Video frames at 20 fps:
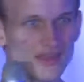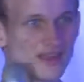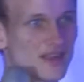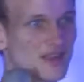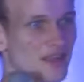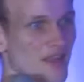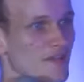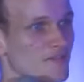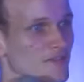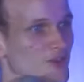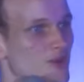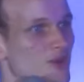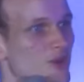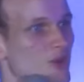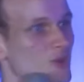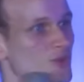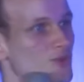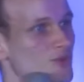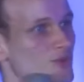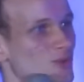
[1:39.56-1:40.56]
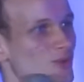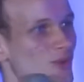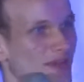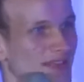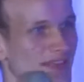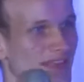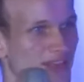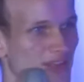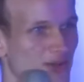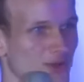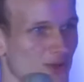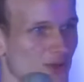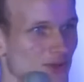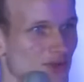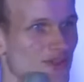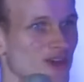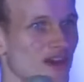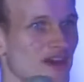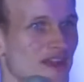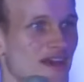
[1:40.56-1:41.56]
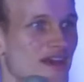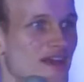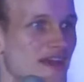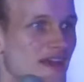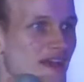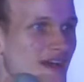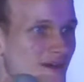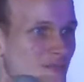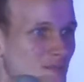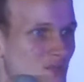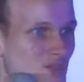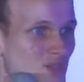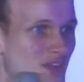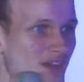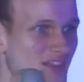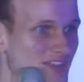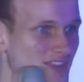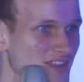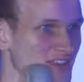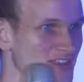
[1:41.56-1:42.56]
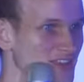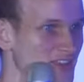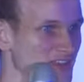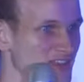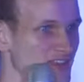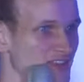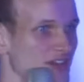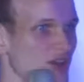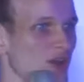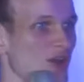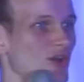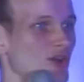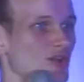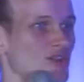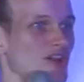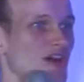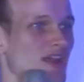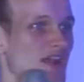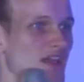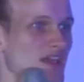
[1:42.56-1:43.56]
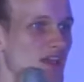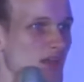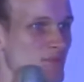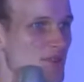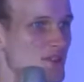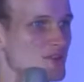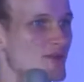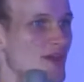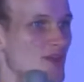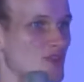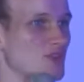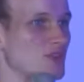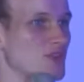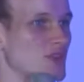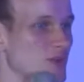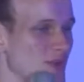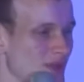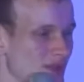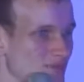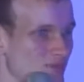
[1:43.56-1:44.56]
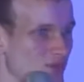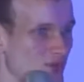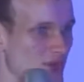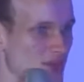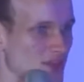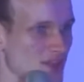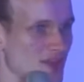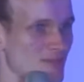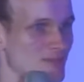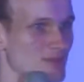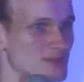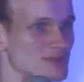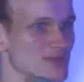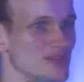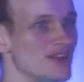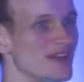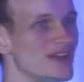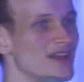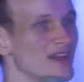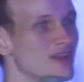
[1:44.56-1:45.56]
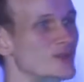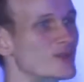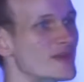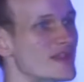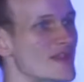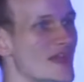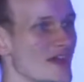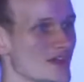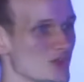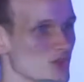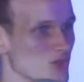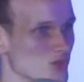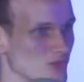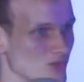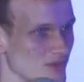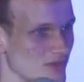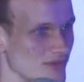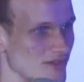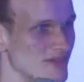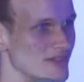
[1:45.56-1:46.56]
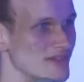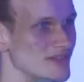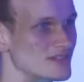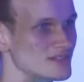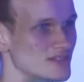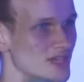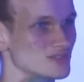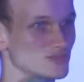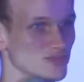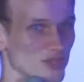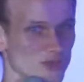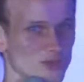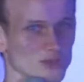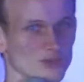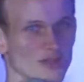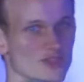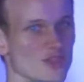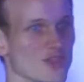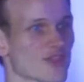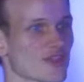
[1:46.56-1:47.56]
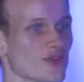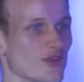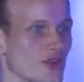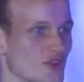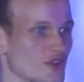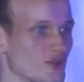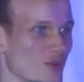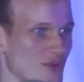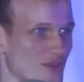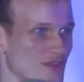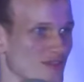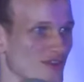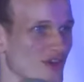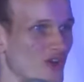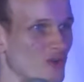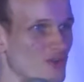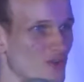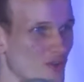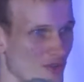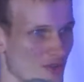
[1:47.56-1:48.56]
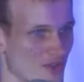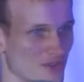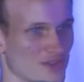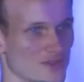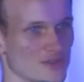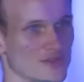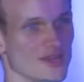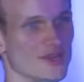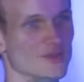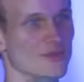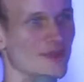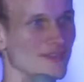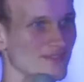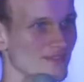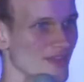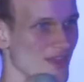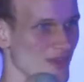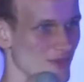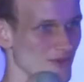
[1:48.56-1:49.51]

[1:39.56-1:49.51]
if you go to like gitter.im, gitter.im/Ethereum, for example, you can actually like literally just talk to our developers, and they're like right there,